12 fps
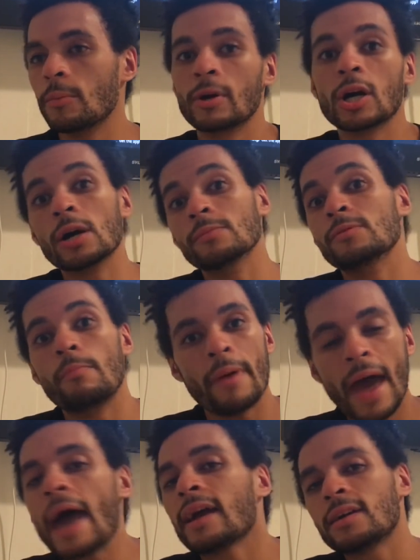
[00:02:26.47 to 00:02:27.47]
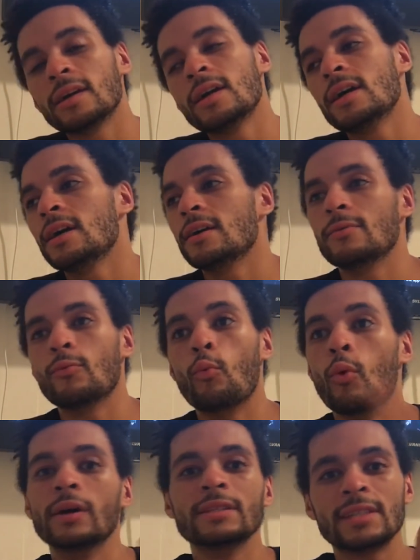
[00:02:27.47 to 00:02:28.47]
comes back
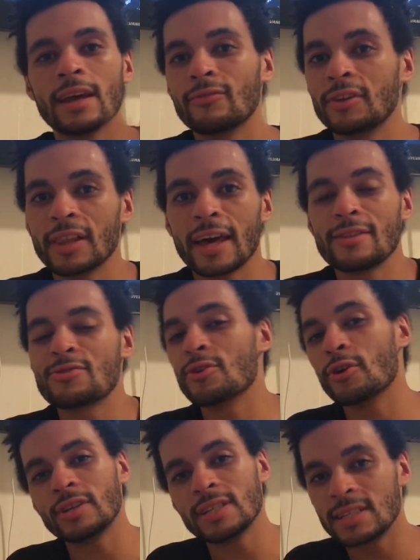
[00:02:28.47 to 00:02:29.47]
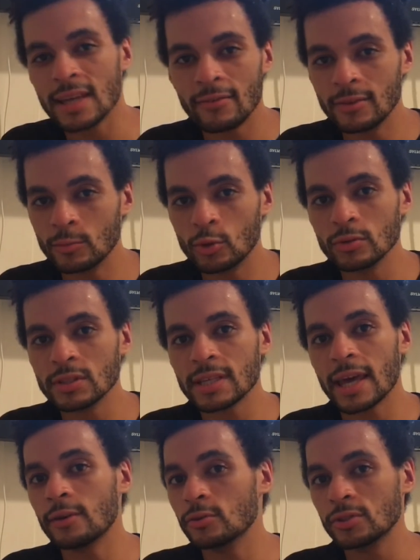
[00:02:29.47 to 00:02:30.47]
once every like 37 moon
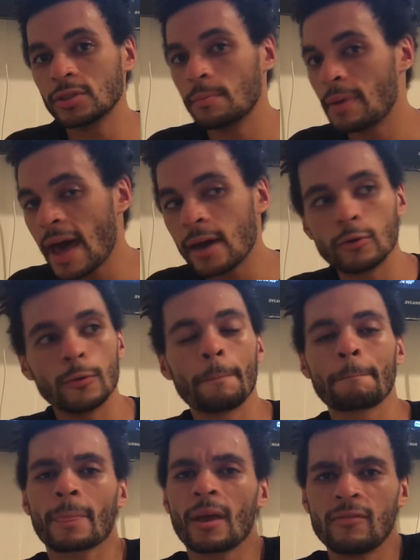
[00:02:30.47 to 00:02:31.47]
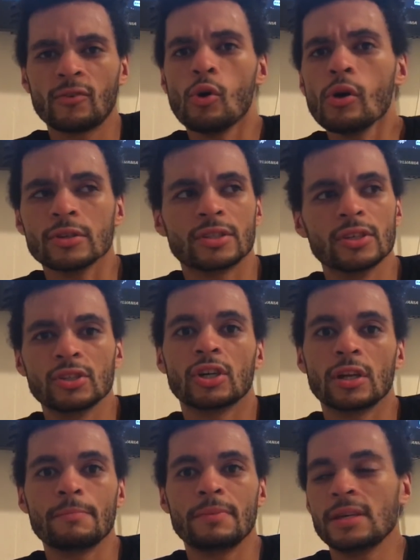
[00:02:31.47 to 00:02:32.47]
cycles to battle, of course there's
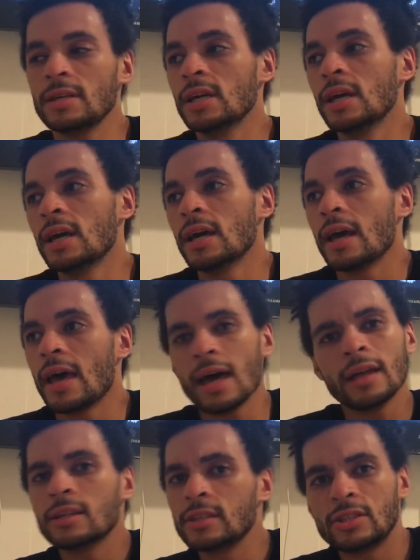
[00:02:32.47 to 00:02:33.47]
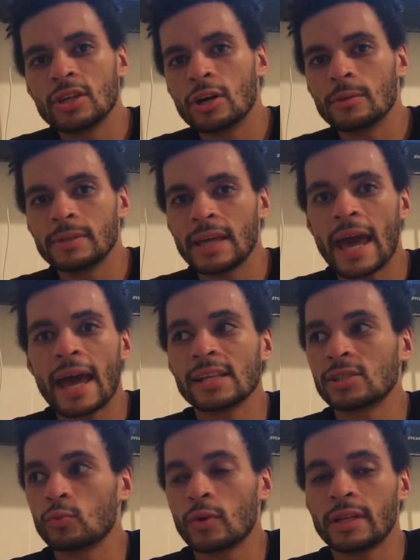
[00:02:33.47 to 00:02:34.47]
gonna be hella dumb
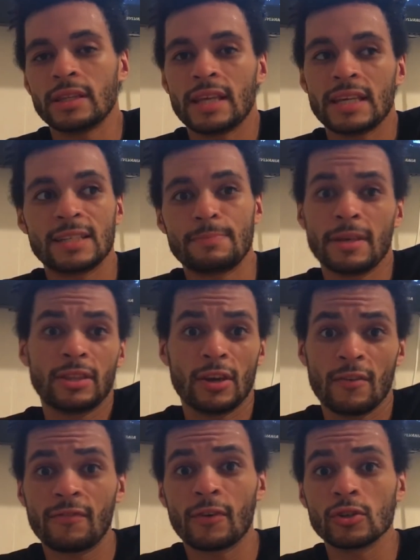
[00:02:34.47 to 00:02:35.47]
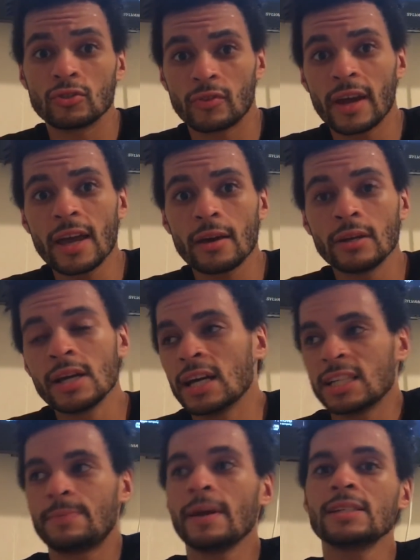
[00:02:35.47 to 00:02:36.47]
gas when they spit their first round,
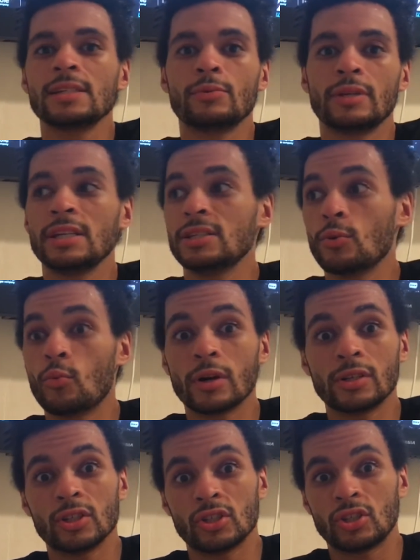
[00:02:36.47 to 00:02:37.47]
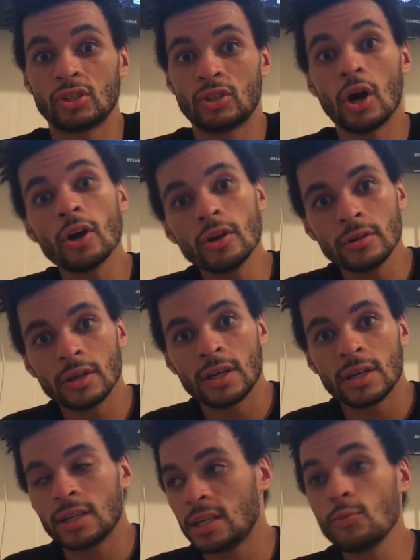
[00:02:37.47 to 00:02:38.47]
especially when he's the one to start.
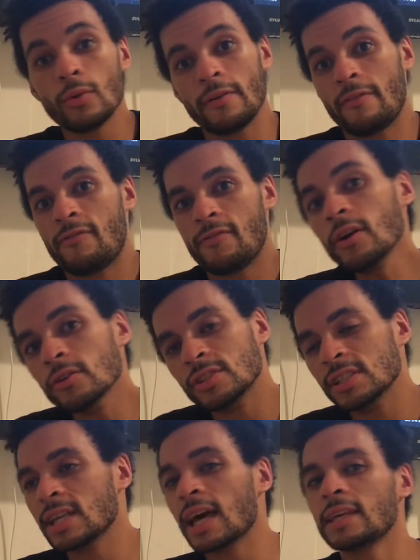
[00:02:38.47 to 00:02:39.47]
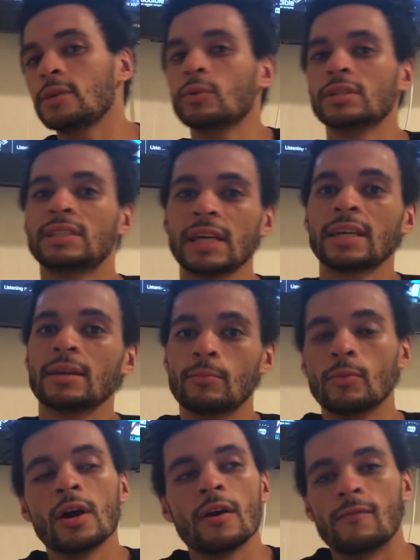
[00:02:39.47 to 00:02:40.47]
He went first. It's not like he went
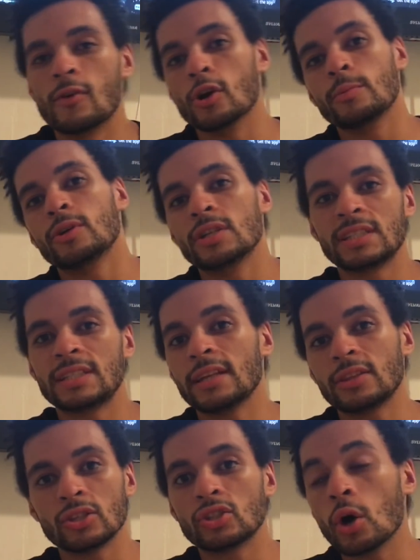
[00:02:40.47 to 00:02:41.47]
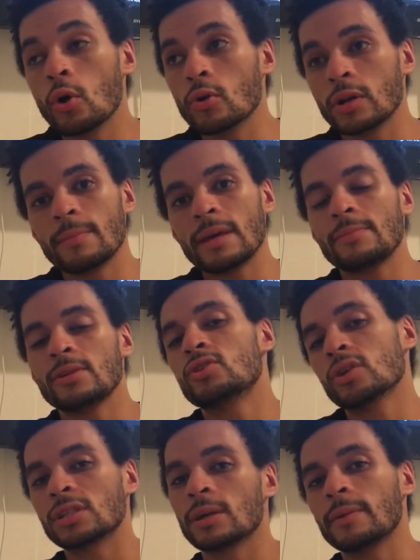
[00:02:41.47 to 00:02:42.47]
second. Verb could have set the tone and maybe
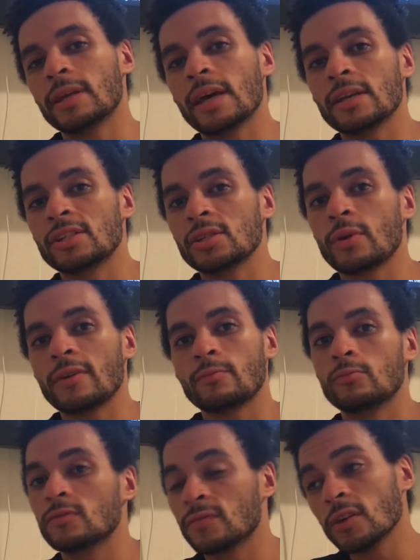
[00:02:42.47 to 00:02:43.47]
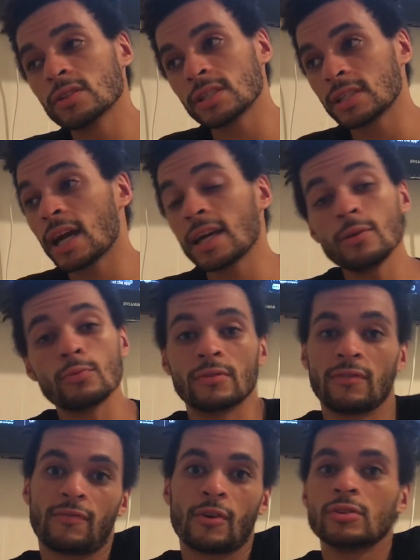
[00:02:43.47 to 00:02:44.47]
took some of the energy away from his first. Like, nah, he
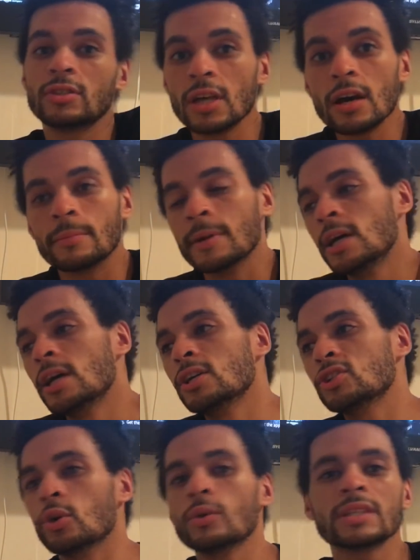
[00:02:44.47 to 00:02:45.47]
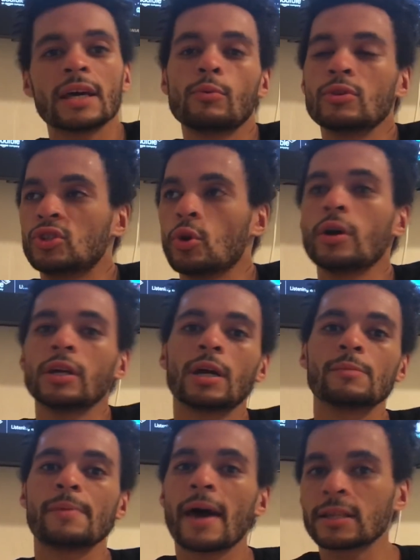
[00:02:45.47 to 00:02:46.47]
was first up. So it's like when Jordan
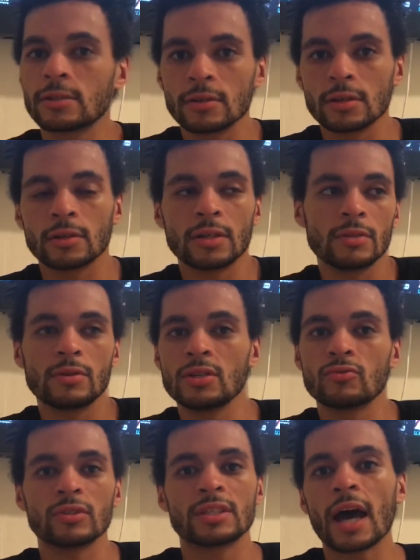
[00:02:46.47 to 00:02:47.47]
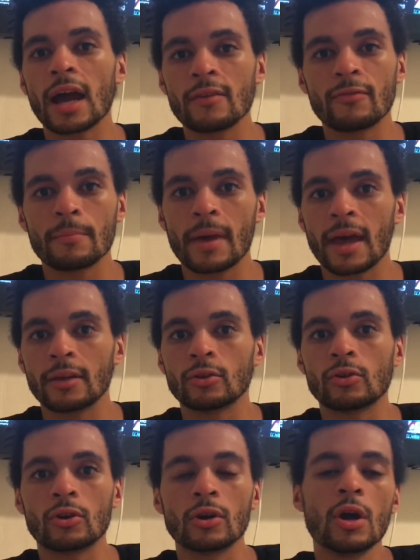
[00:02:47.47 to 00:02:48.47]
comes back to, he's retired for mad
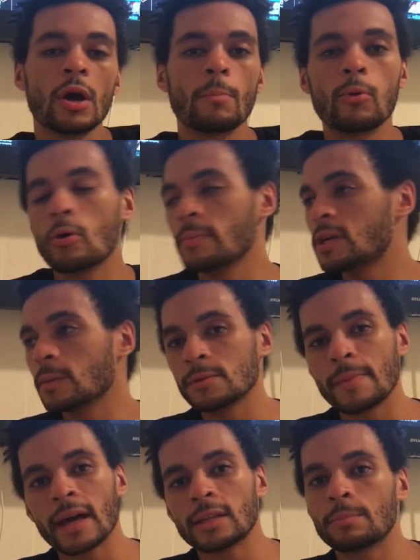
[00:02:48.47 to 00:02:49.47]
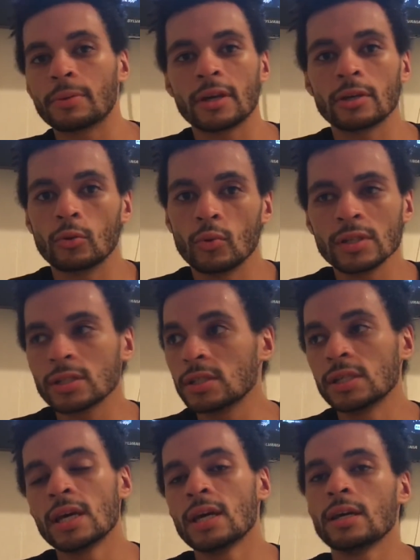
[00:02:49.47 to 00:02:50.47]
long, boom, he comes back to play on the
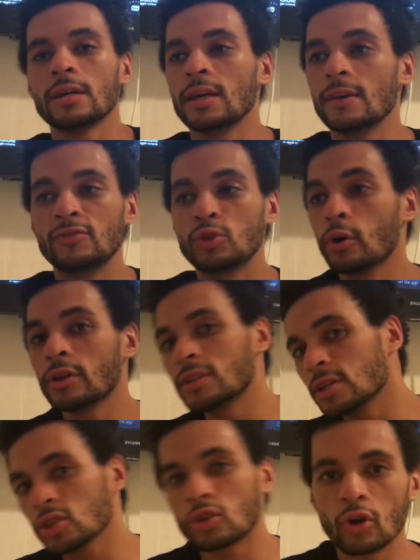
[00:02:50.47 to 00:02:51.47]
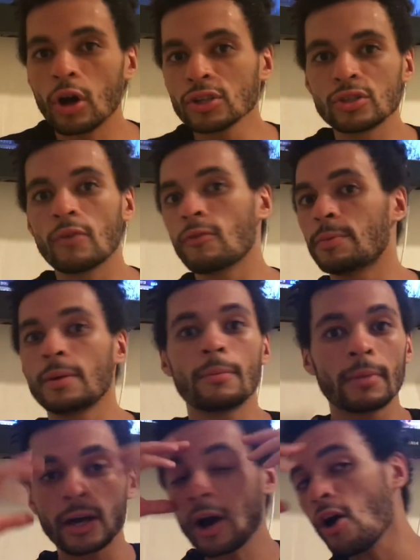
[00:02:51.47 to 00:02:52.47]
Wizards. If Jordan does a crossover, people
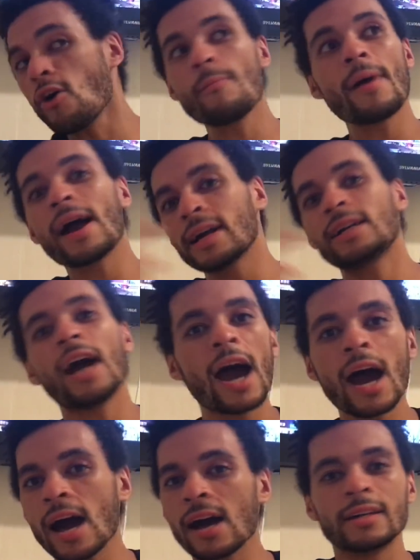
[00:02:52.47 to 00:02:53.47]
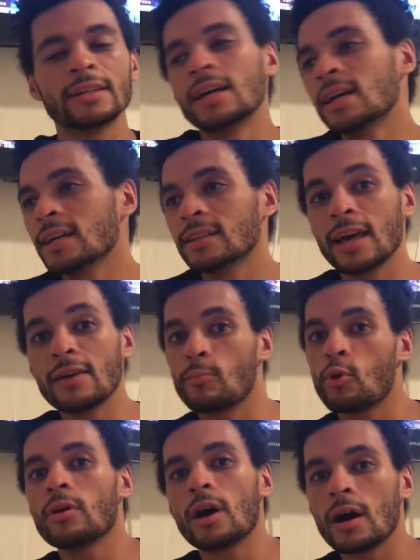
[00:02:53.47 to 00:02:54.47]
will be like, oh my God. Let
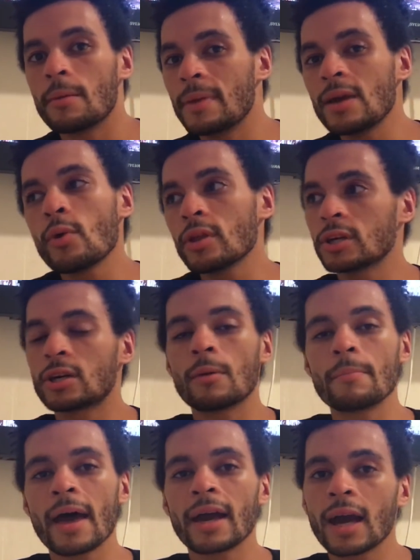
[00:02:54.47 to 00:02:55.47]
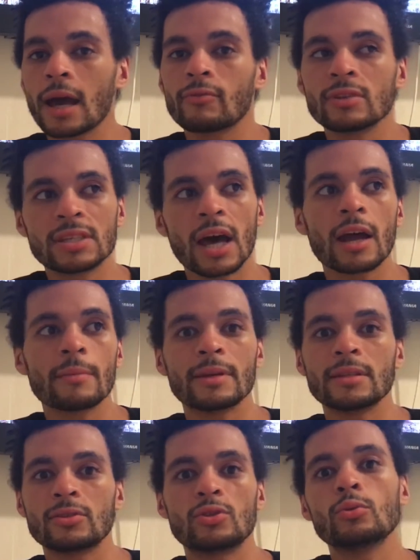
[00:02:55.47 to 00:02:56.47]
Mayweather come back out of
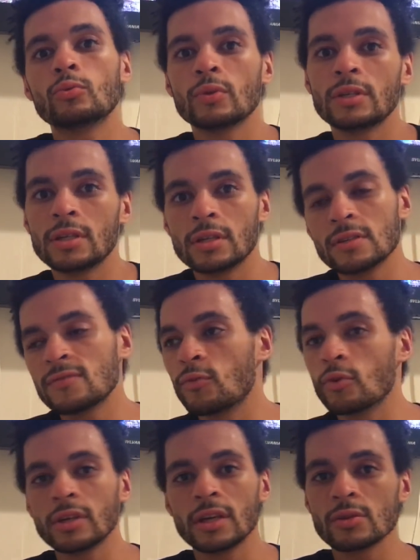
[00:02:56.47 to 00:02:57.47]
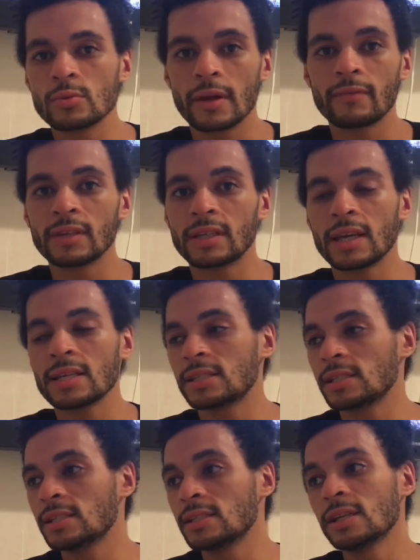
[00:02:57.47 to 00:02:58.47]
retirement in 2, 3 years, 4 years, whatever the
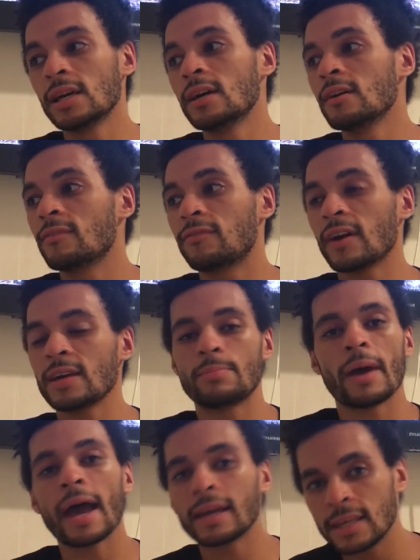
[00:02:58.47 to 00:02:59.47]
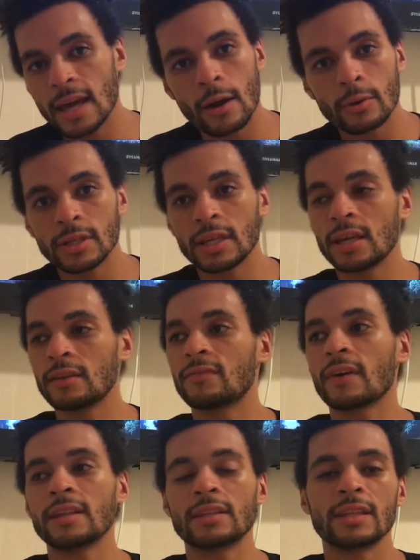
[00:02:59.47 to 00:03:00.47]
case is. Fight Pacquiao again,
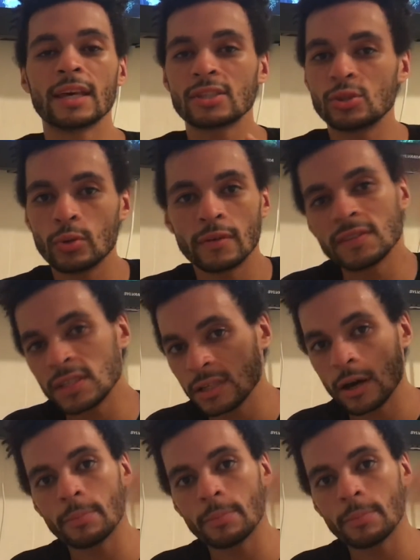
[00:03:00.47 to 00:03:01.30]
fight the next UFC